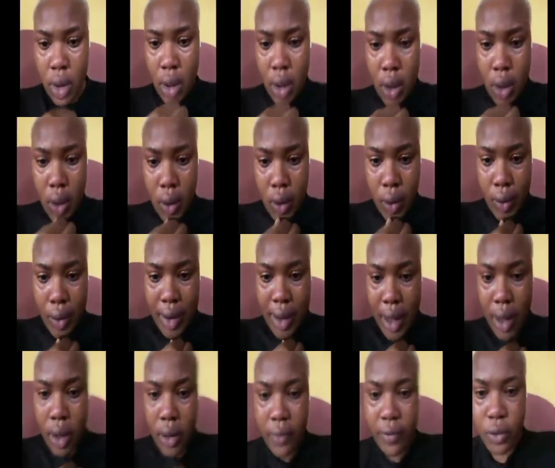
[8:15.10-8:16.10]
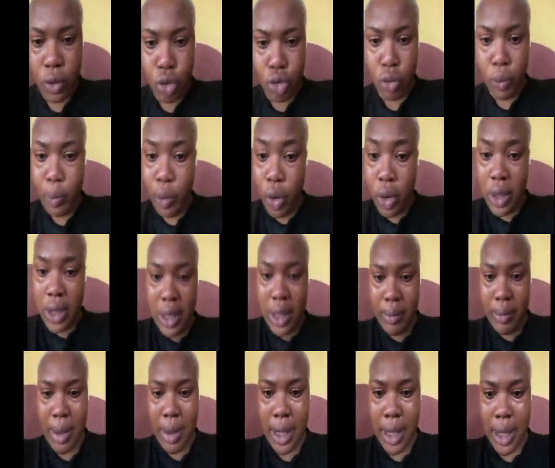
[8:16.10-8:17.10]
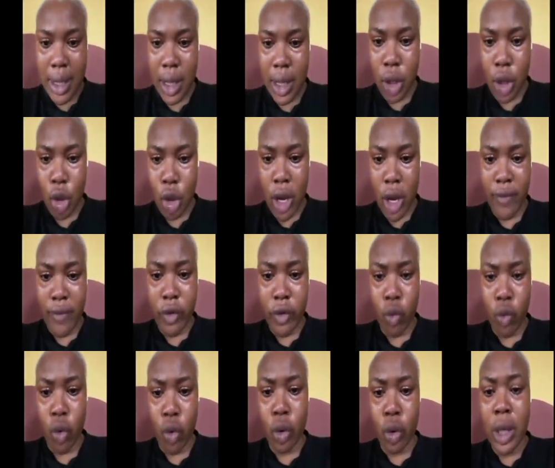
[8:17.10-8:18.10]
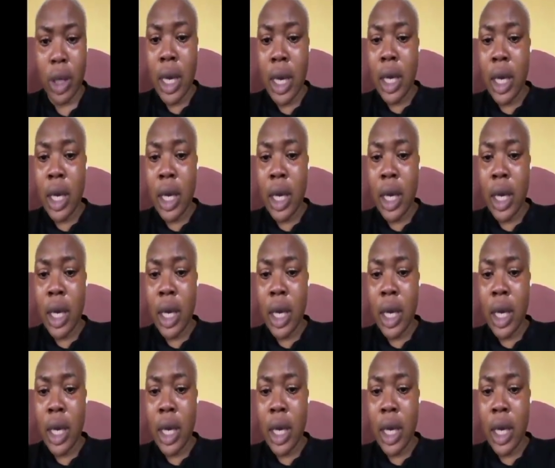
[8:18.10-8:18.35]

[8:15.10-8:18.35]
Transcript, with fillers: Thank you. Thank you for supporting me. Thank you, everyone.